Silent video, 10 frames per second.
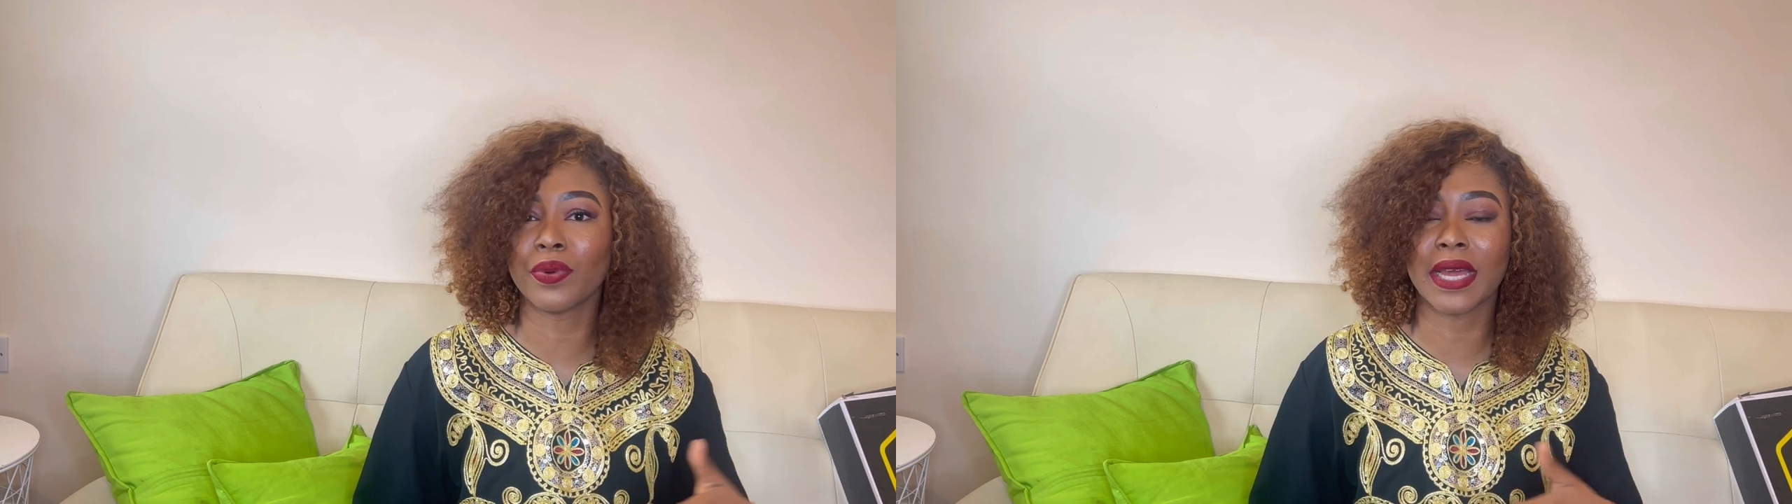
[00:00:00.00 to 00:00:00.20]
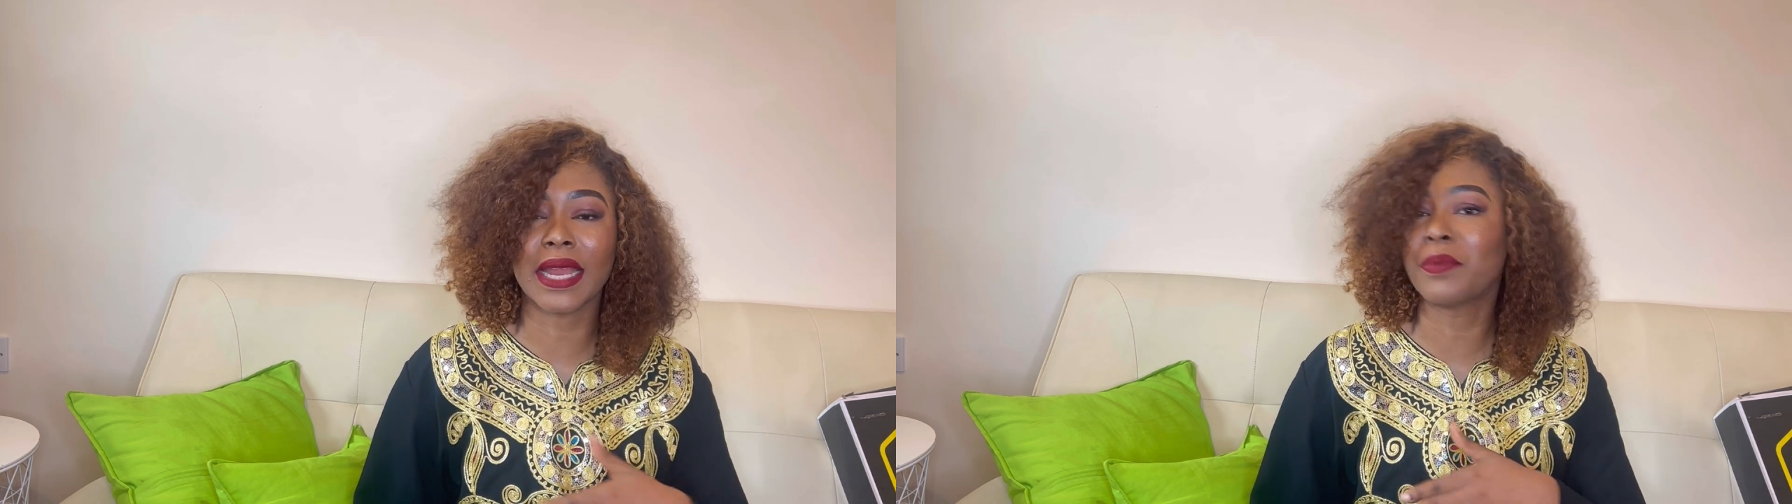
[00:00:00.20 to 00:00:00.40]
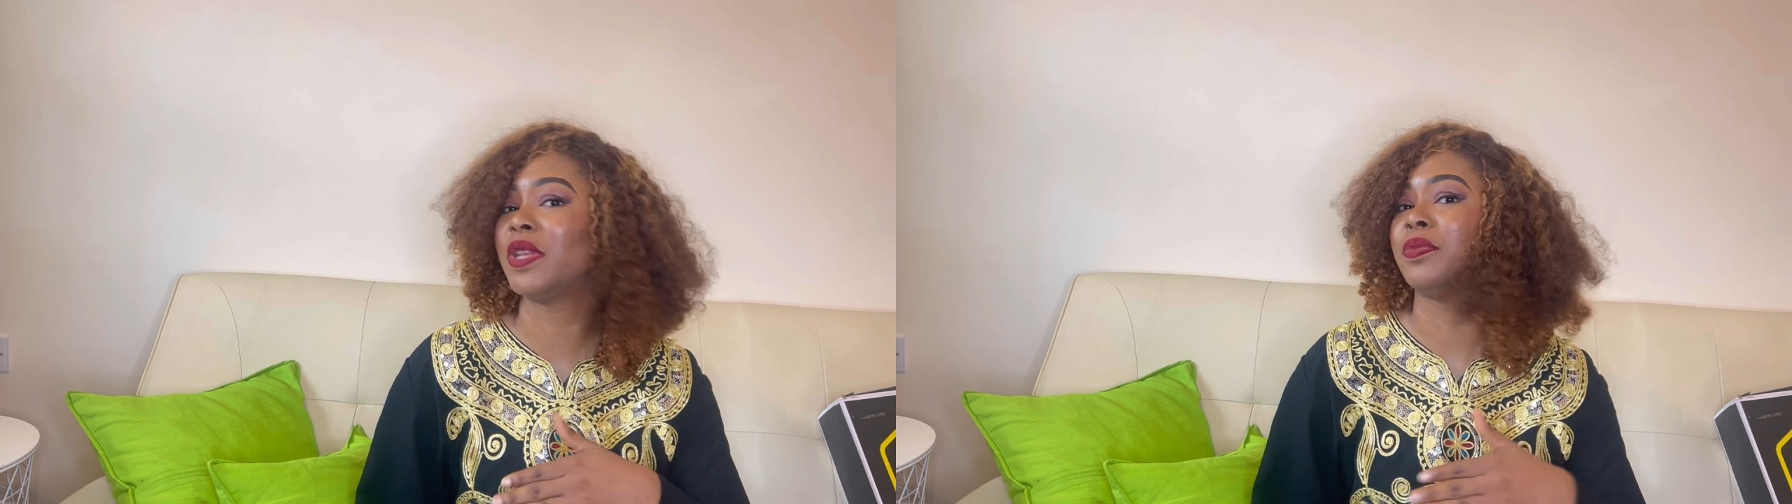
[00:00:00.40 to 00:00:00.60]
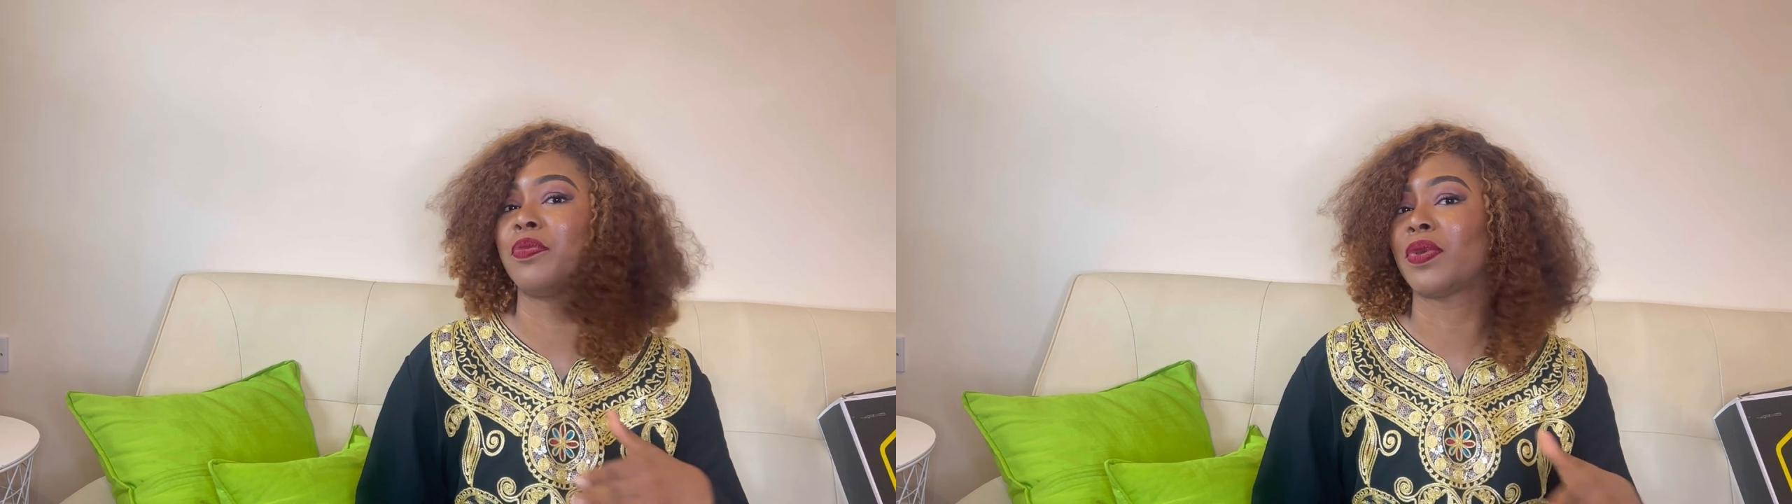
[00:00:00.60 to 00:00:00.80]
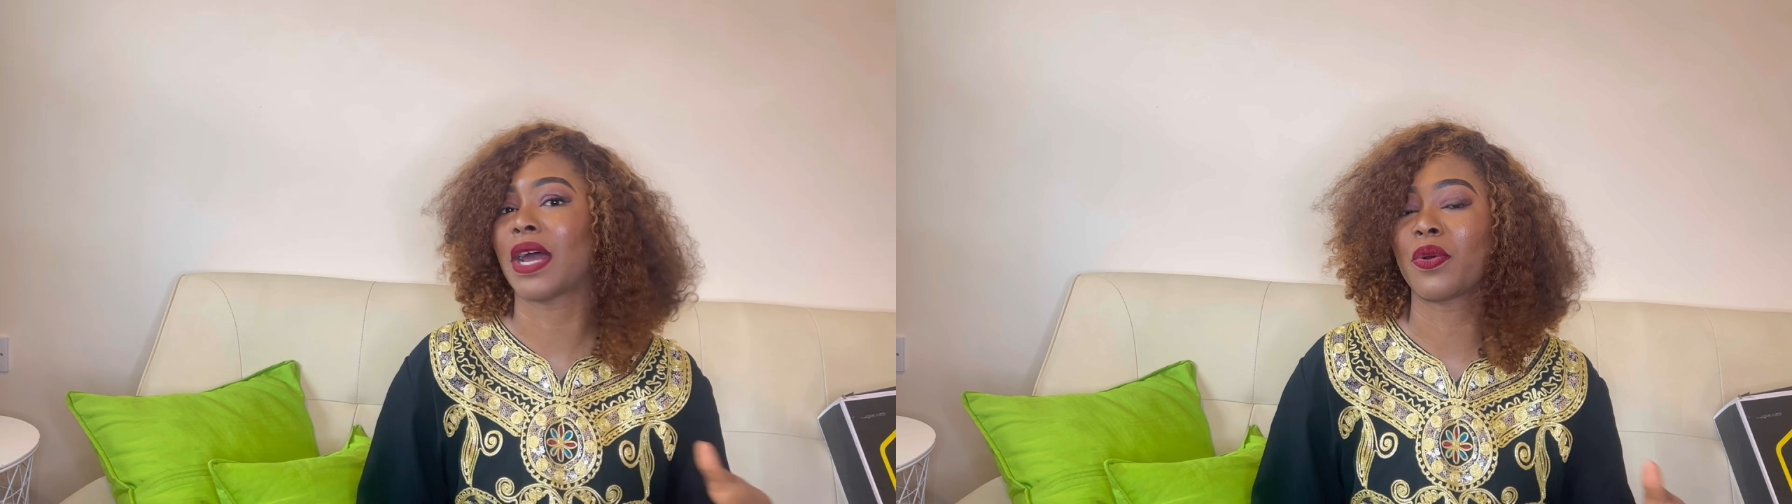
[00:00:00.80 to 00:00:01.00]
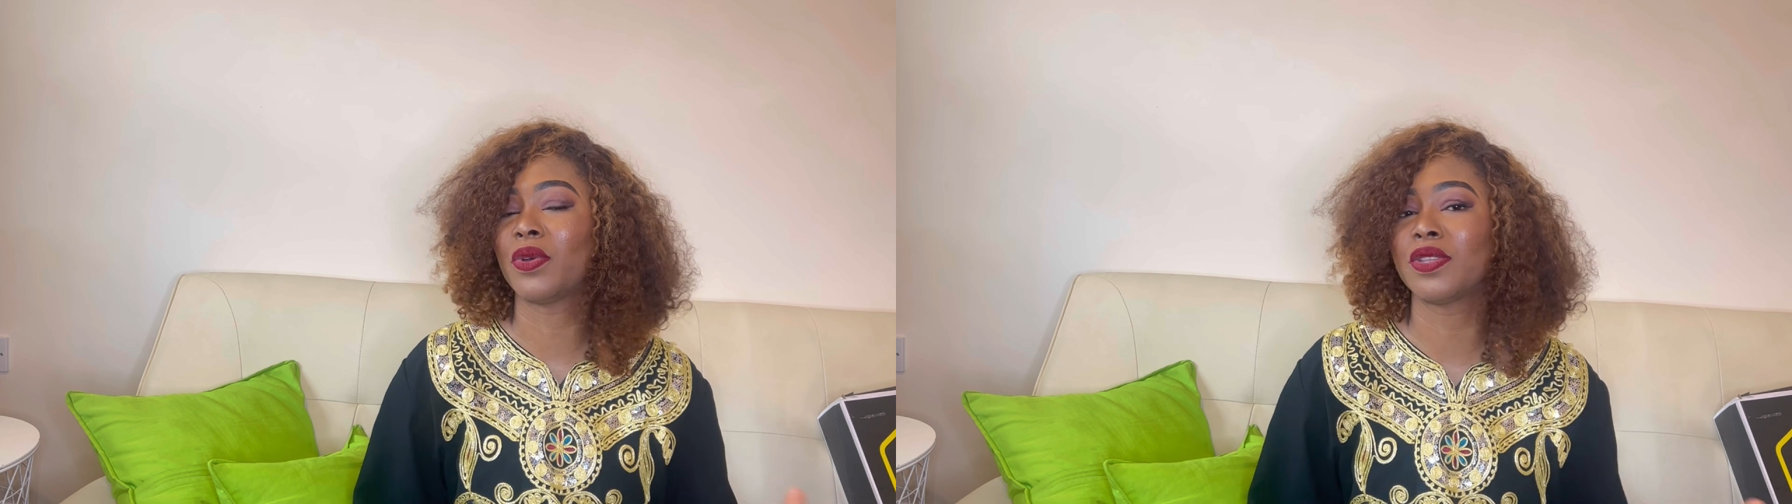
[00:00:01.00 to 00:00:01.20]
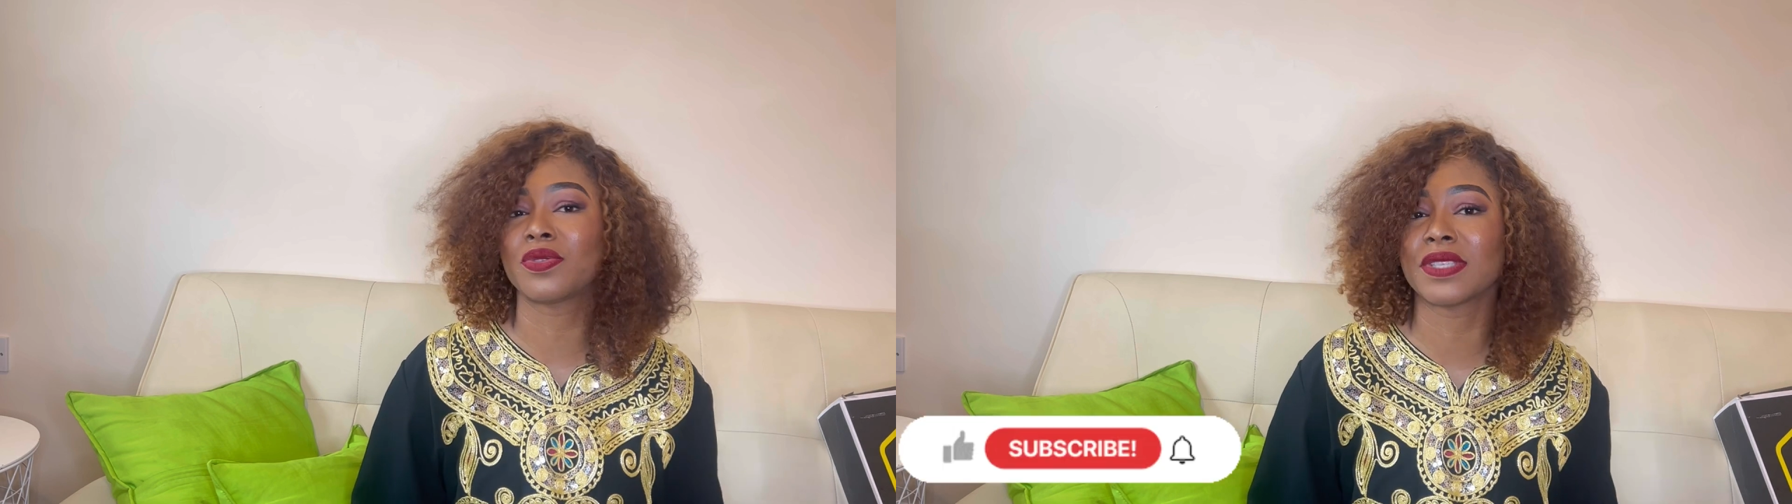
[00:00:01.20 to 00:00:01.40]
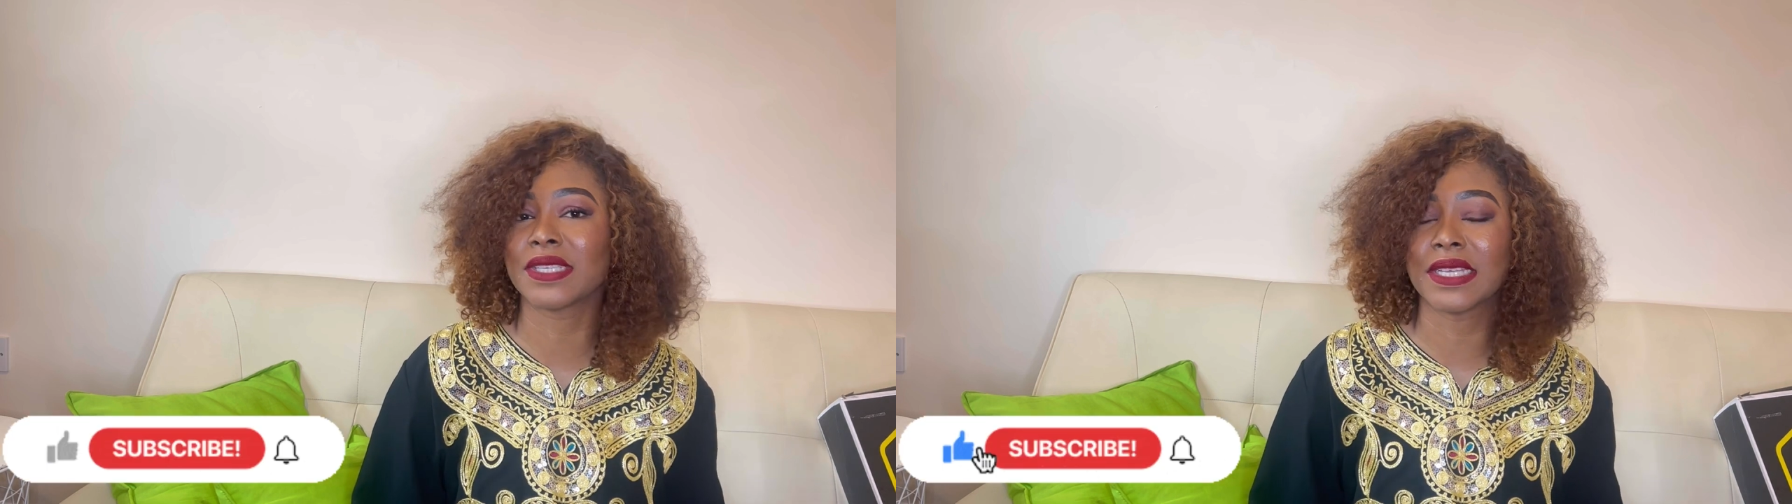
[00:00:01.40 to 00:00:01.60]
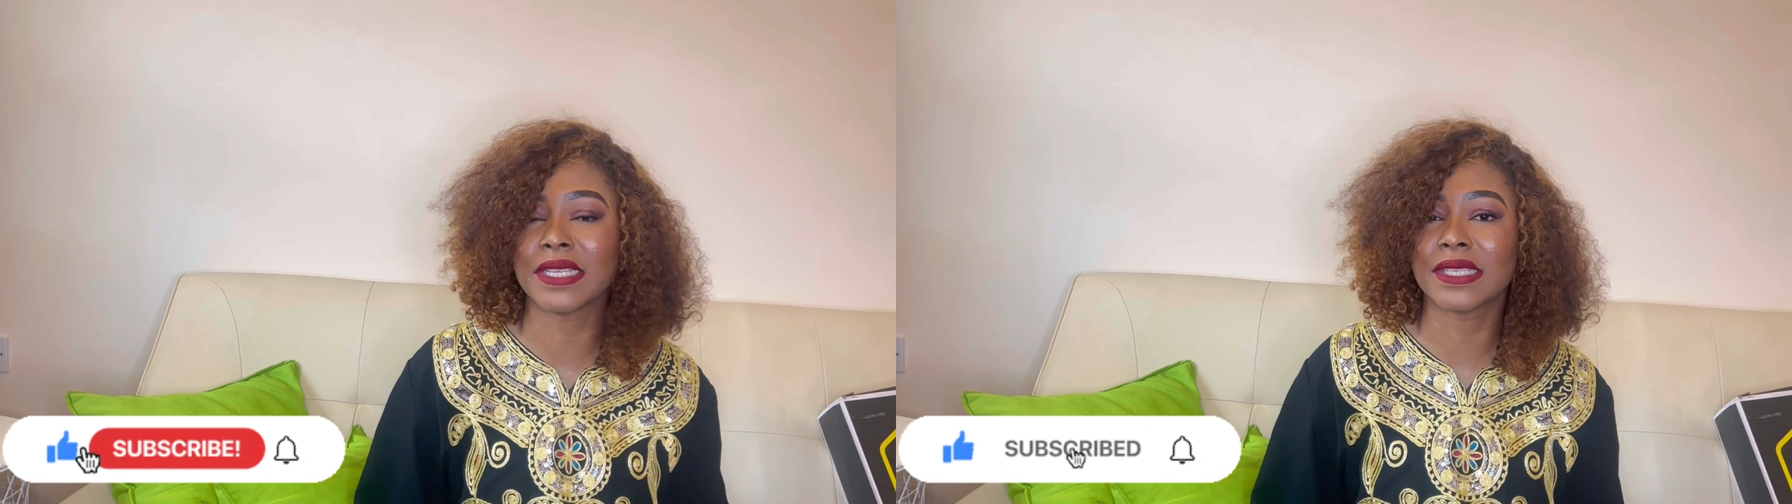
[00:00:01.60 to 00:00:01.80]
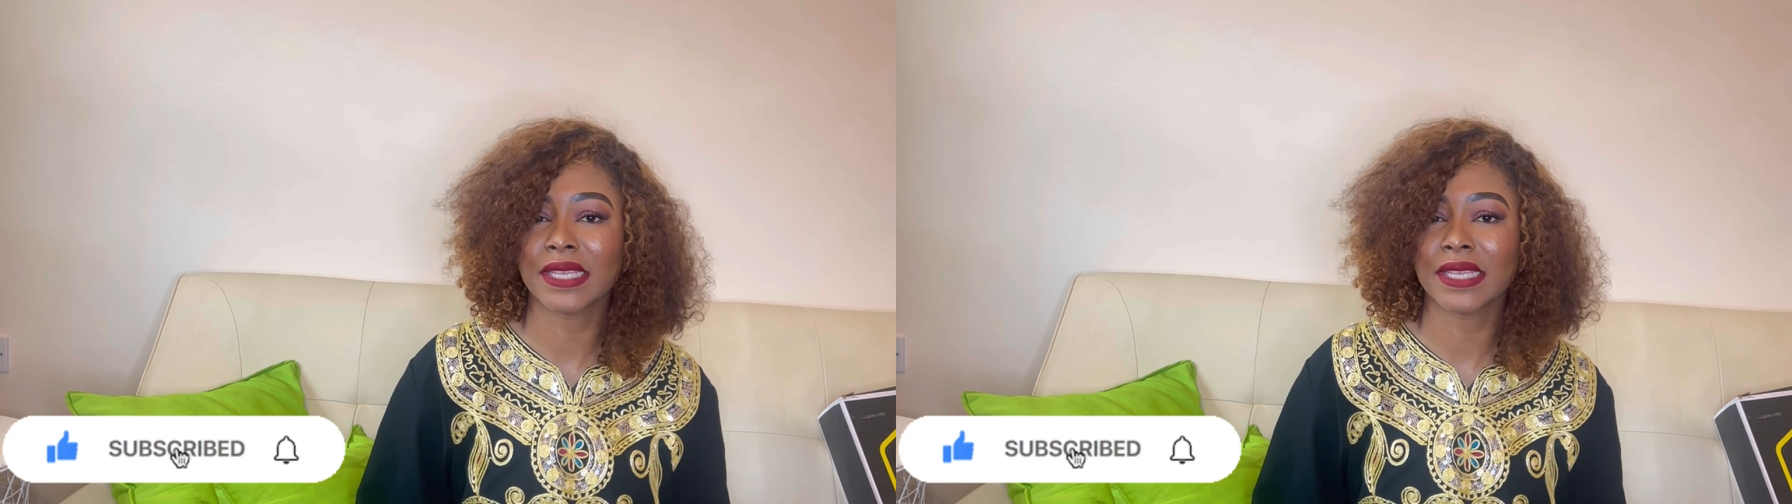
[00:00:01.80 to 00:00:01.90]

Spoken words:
and how many people are going to see it.